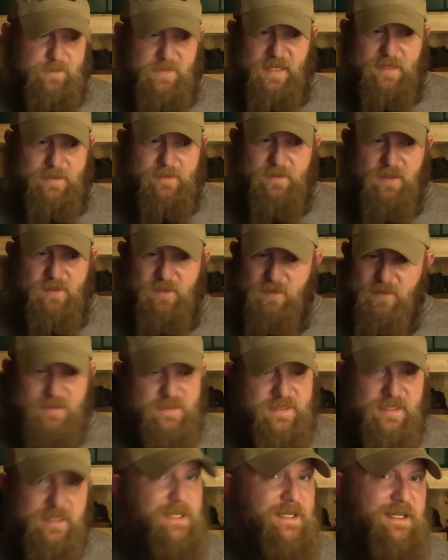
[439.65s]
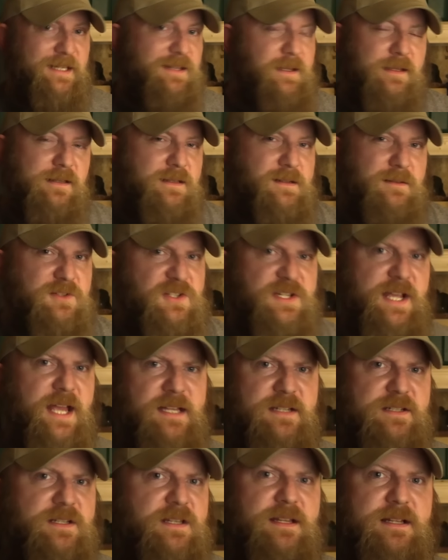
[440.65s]
and there isn't anything that'll
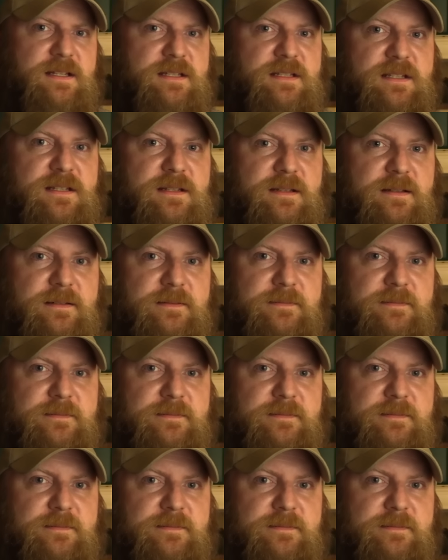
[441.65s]
change this,